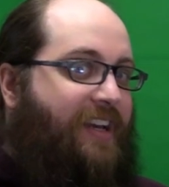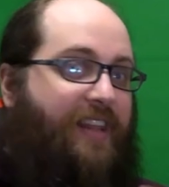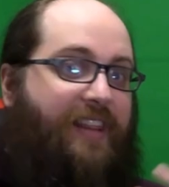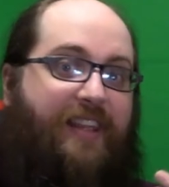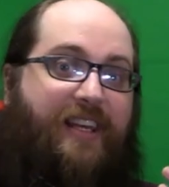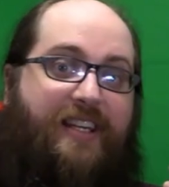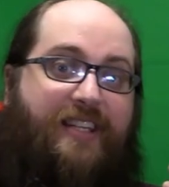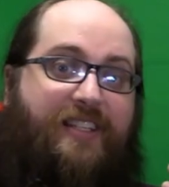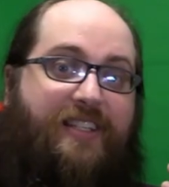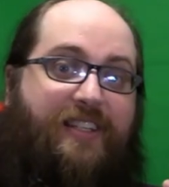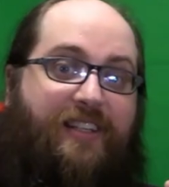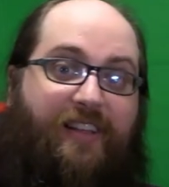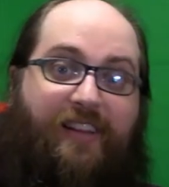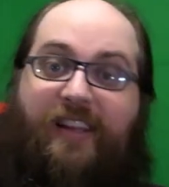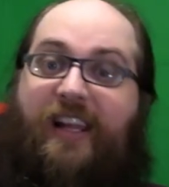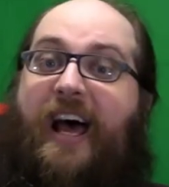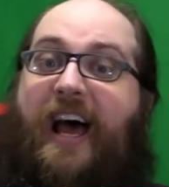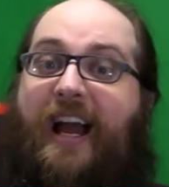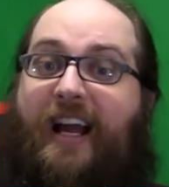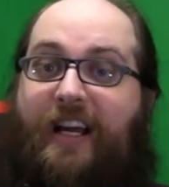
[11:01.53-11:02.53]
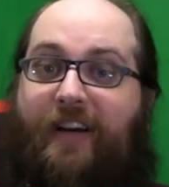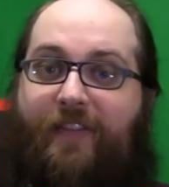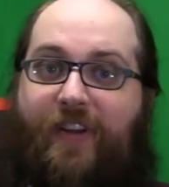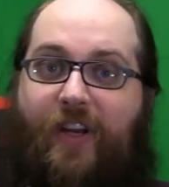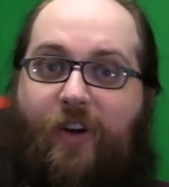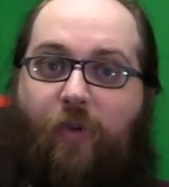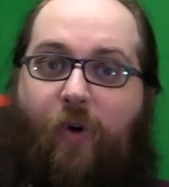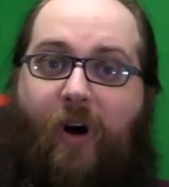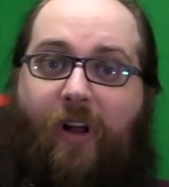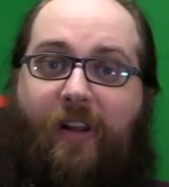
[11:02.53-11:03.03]
This lack of
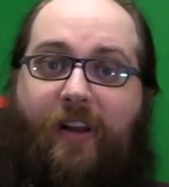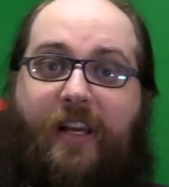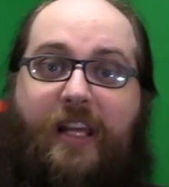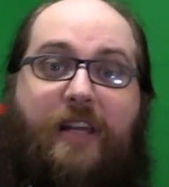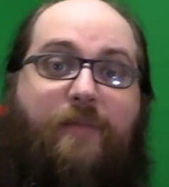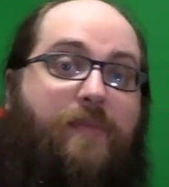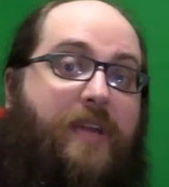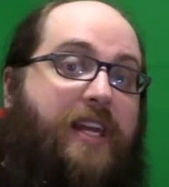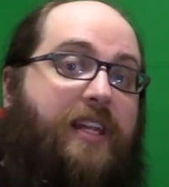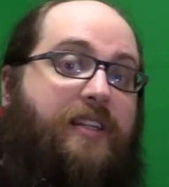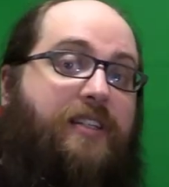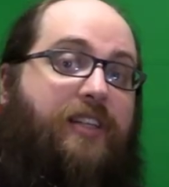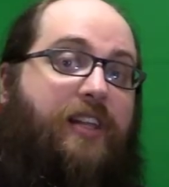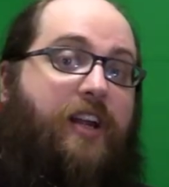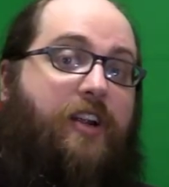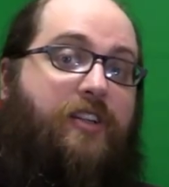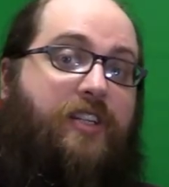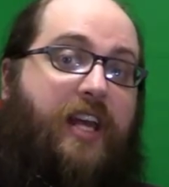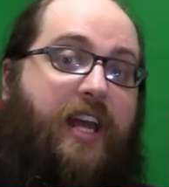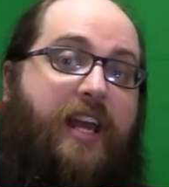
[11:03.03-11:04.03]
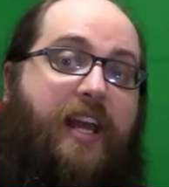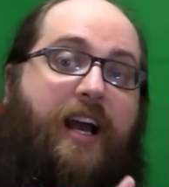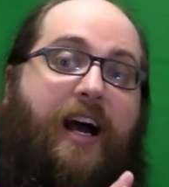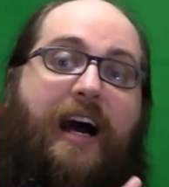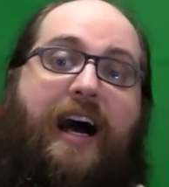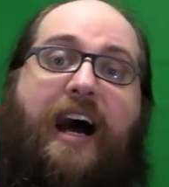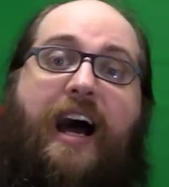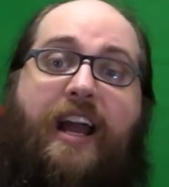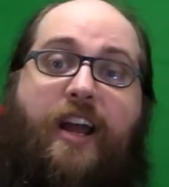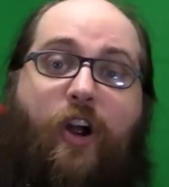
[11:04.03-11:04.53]
equality means there's a
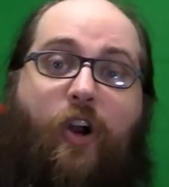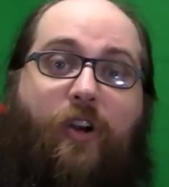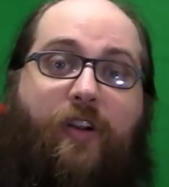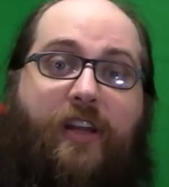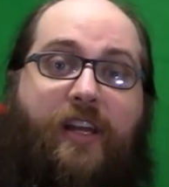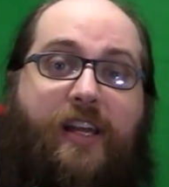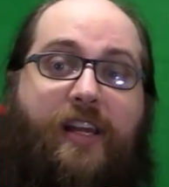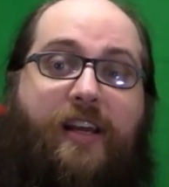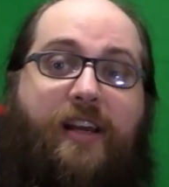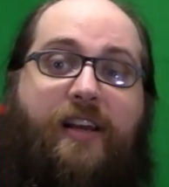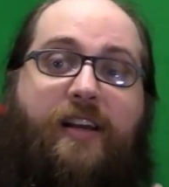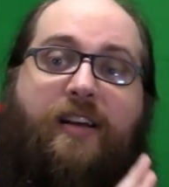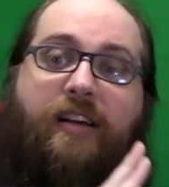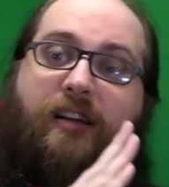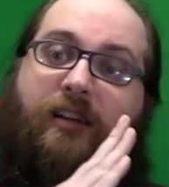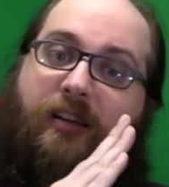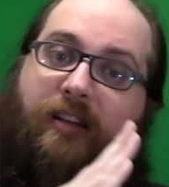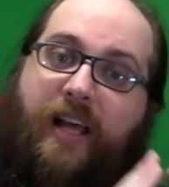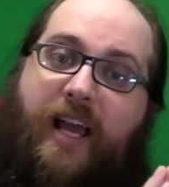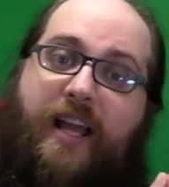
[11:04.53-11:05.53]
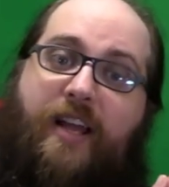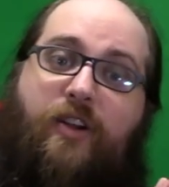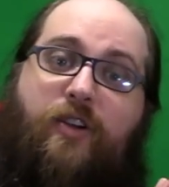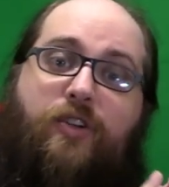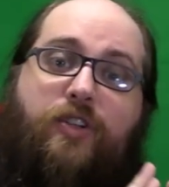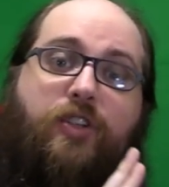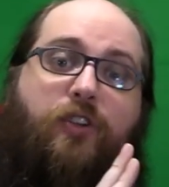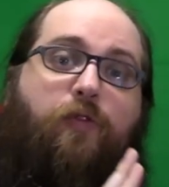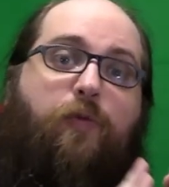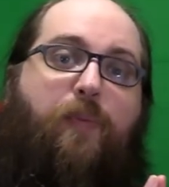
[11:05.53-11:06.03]
hierarchy,
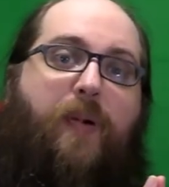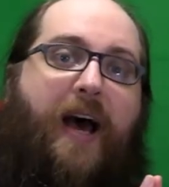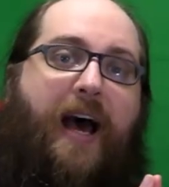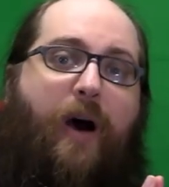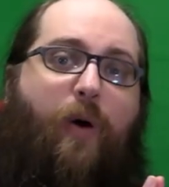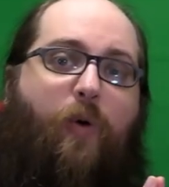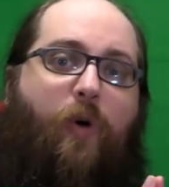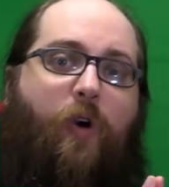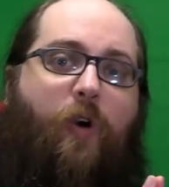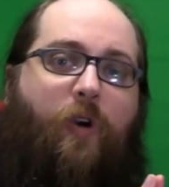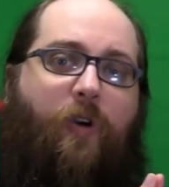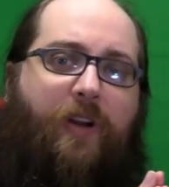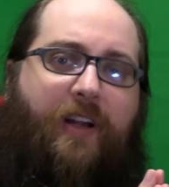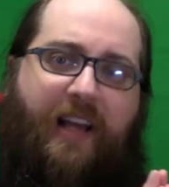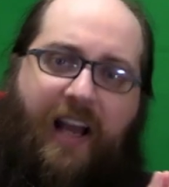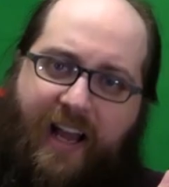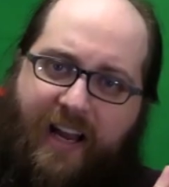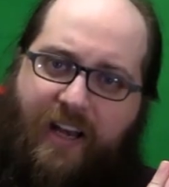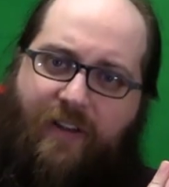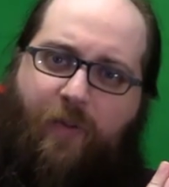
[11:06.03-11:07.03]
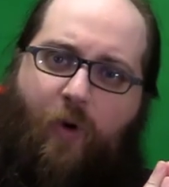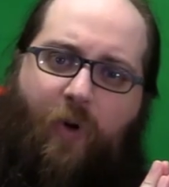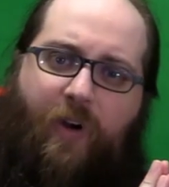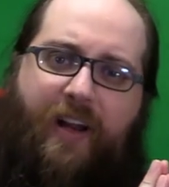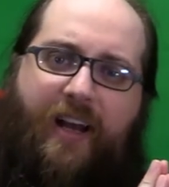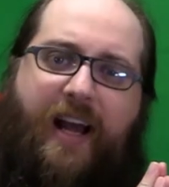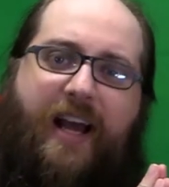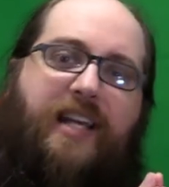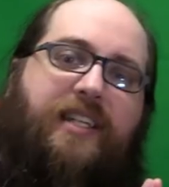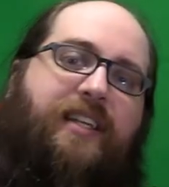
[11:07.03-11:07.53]
layers of power kind of
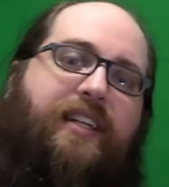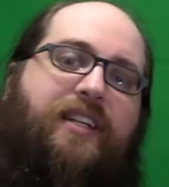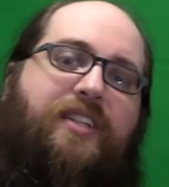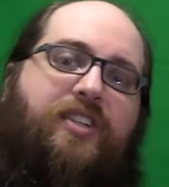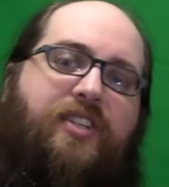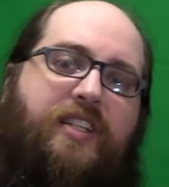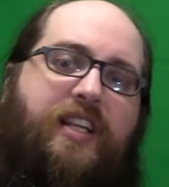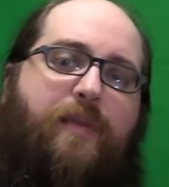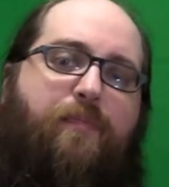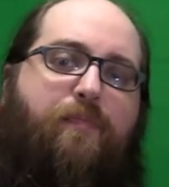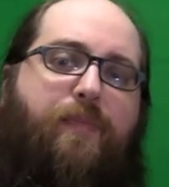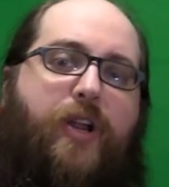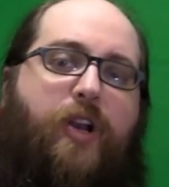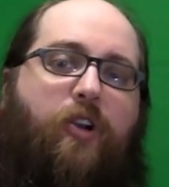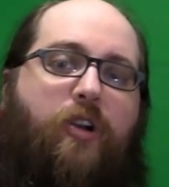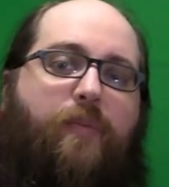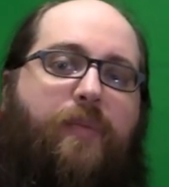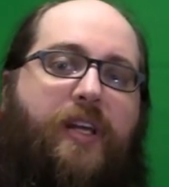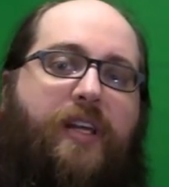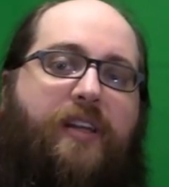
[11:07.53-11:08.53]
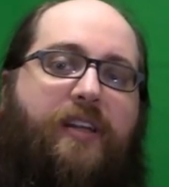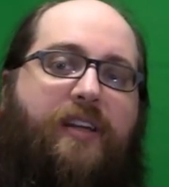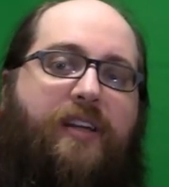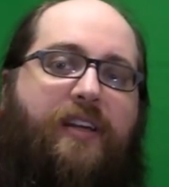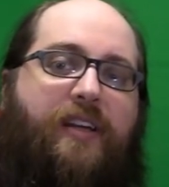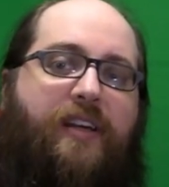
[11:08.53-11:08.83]
organized like a step pyramid.